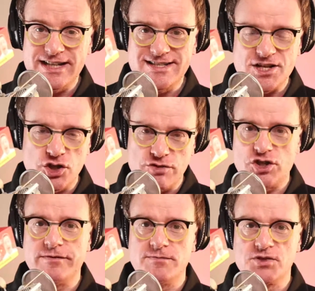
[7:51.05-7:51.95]
He's actually
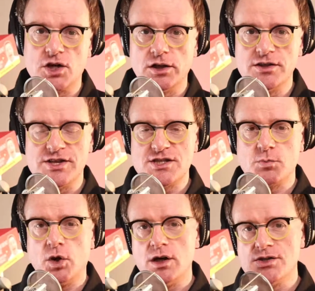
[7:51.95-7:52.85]
originally from Scotland.
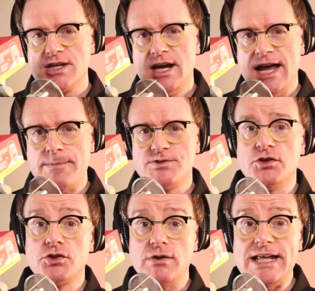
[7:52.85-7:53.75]
This was
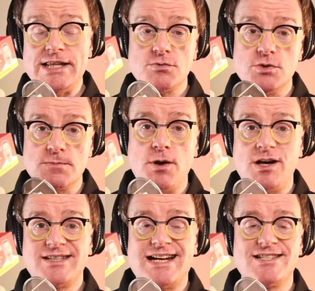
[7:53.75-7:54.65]
episode 3. This was
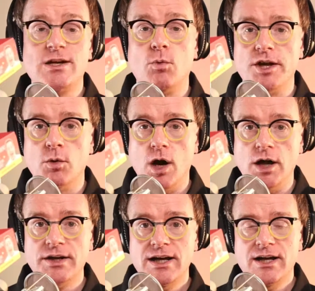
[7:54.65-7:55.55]
Podcasting
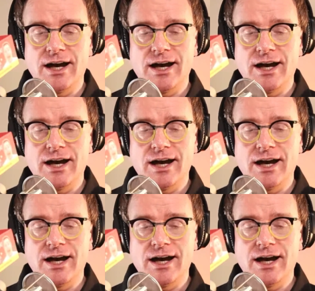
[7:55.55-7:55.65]
101.